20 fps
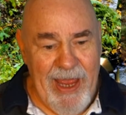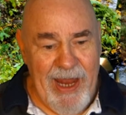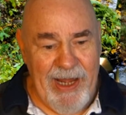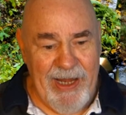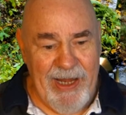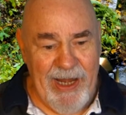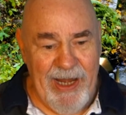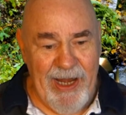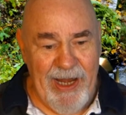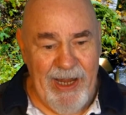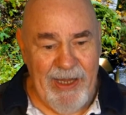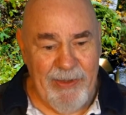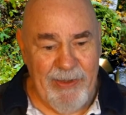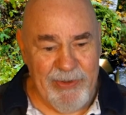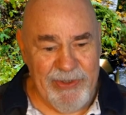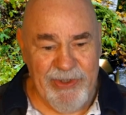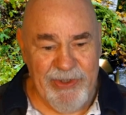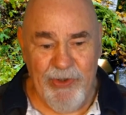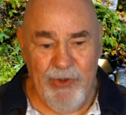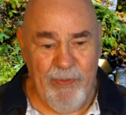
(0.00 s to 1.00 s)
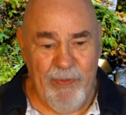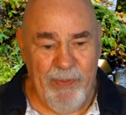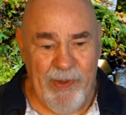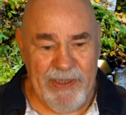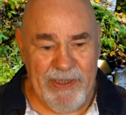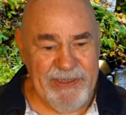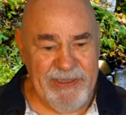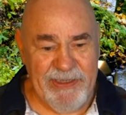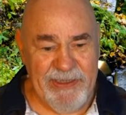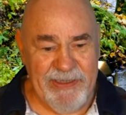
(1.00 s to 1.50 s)
And then there was no
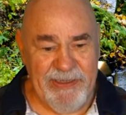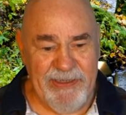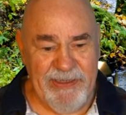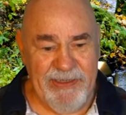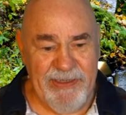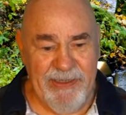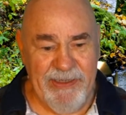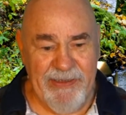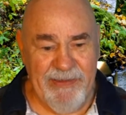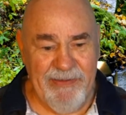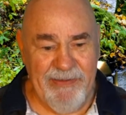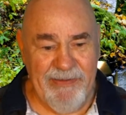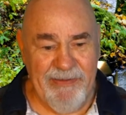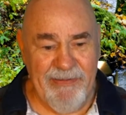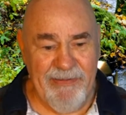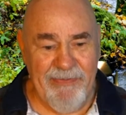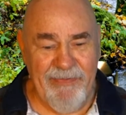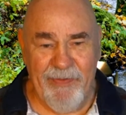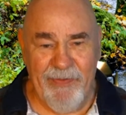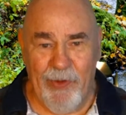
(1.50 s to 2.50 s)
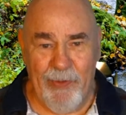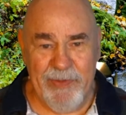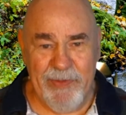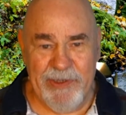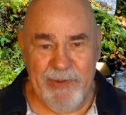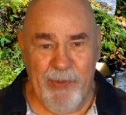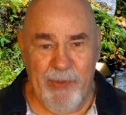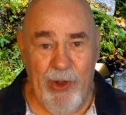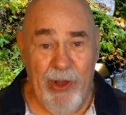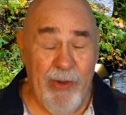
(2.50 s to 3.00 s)
buses from
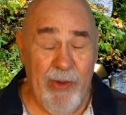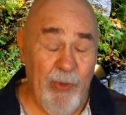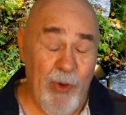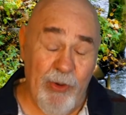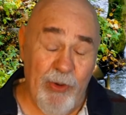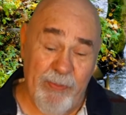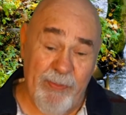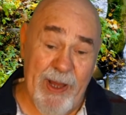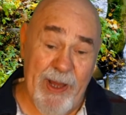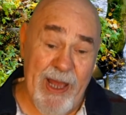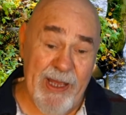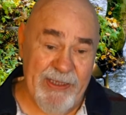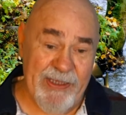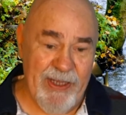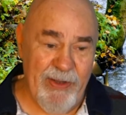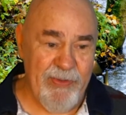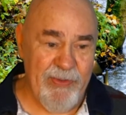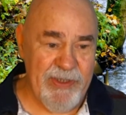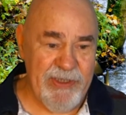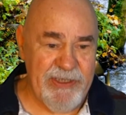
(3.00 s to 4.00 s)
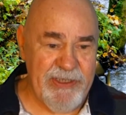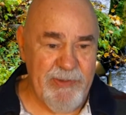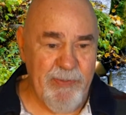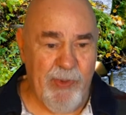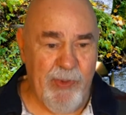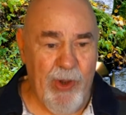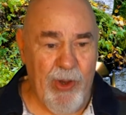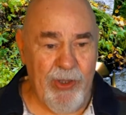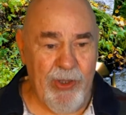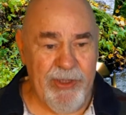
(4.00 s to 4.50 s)
Spot. I walked back down to
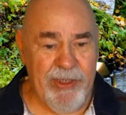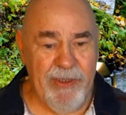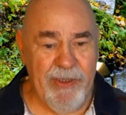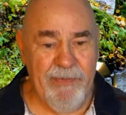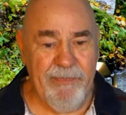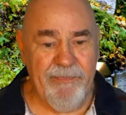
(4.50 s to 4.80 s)
Spot,